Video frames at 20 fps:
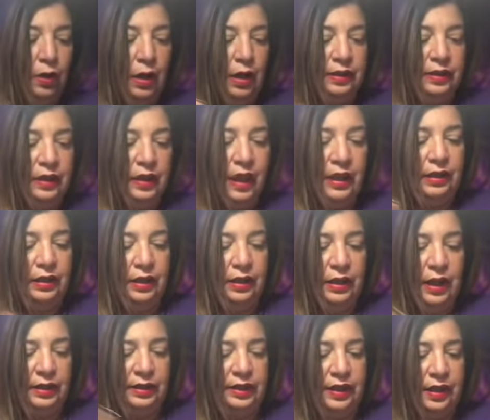It's an
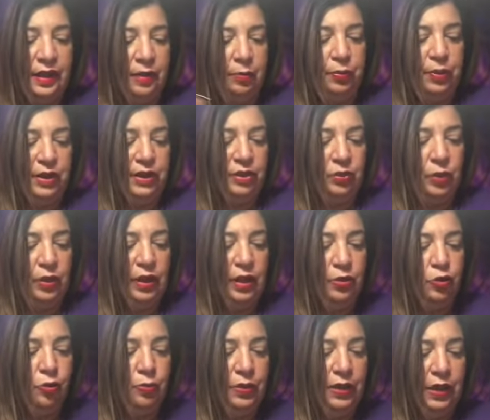ending that's taking place, in a
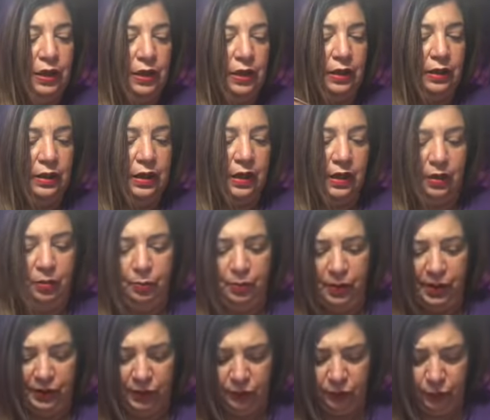new beginning taking
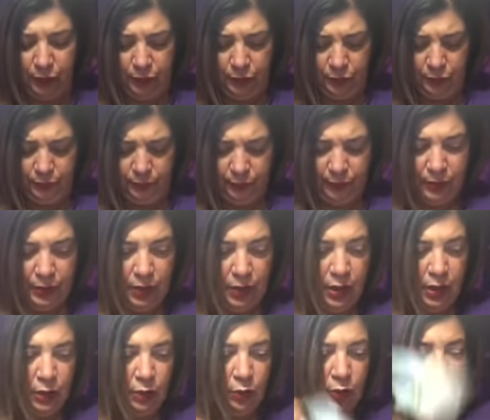place for you.
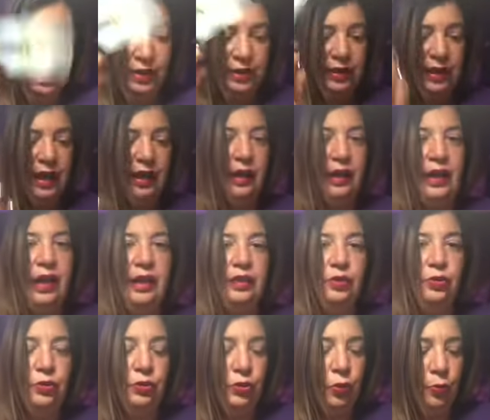There is a
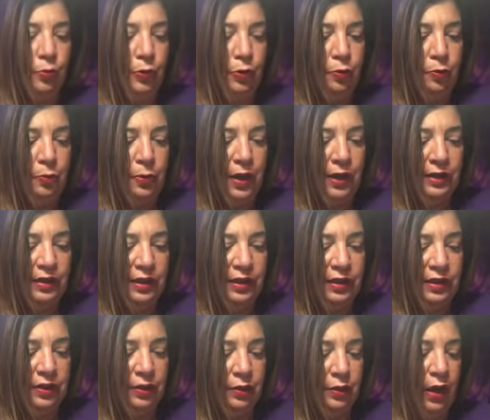Cancer, Scorpio,
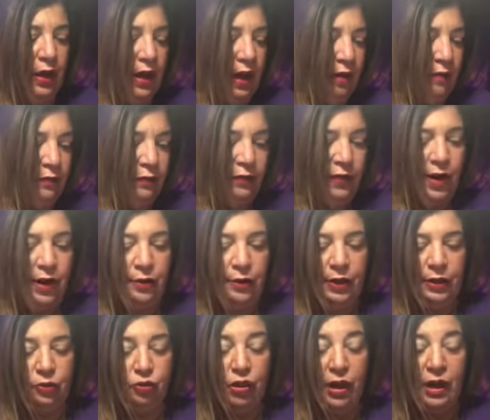Pisces here. I have fire
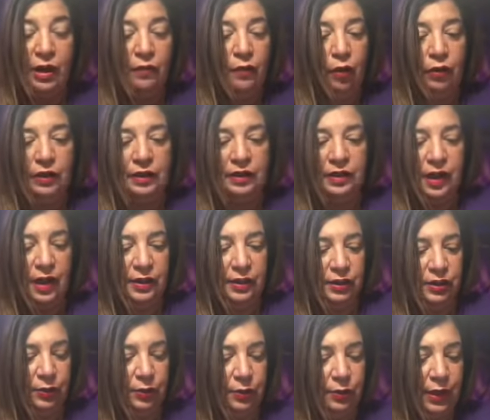energy. I have all the
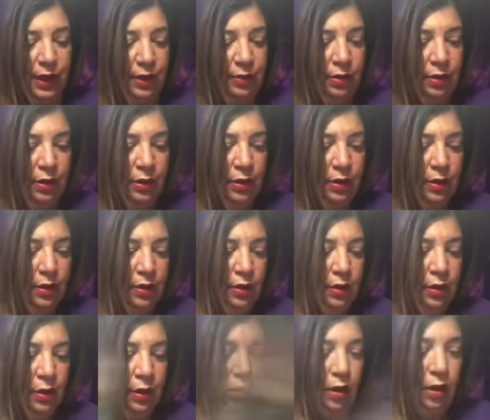signs here, okay?
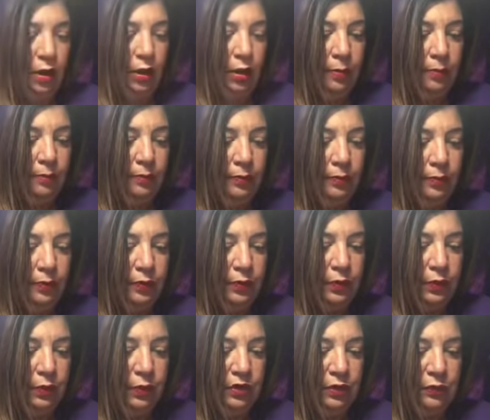Um,
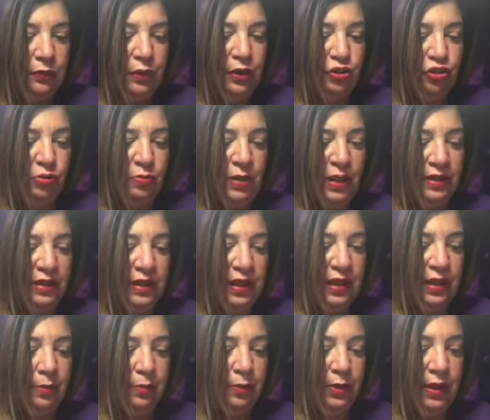there's a friendship that's
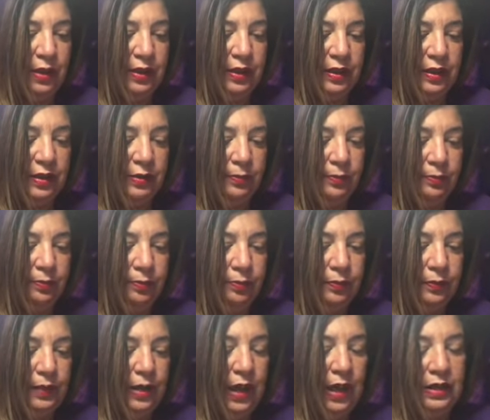taking place.
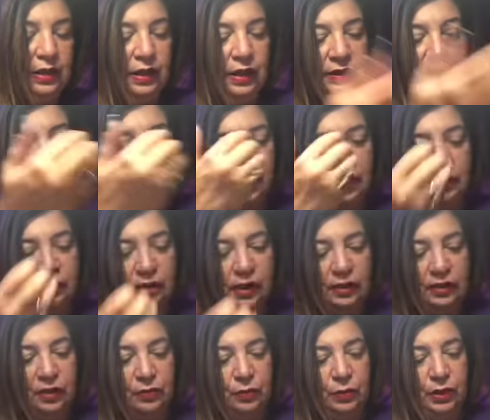And it's a, it's,
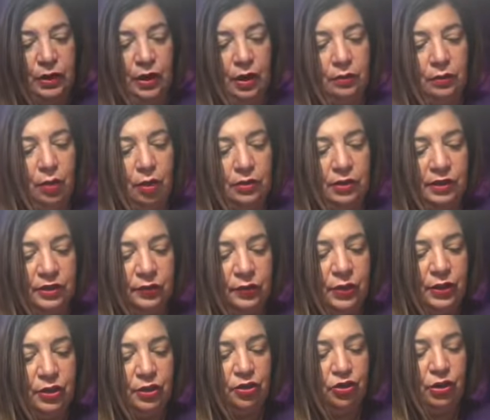it's a really an honest
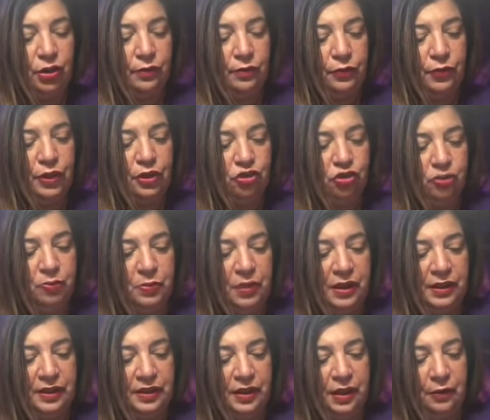friend, uh, friendship
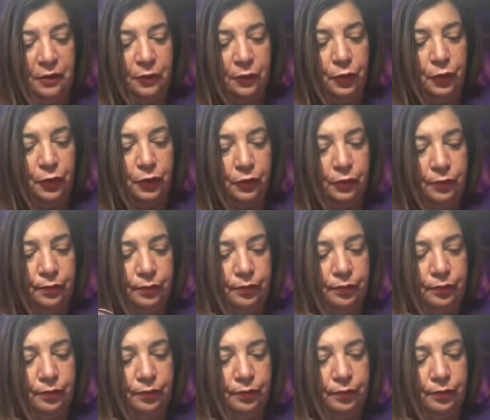that's there for you.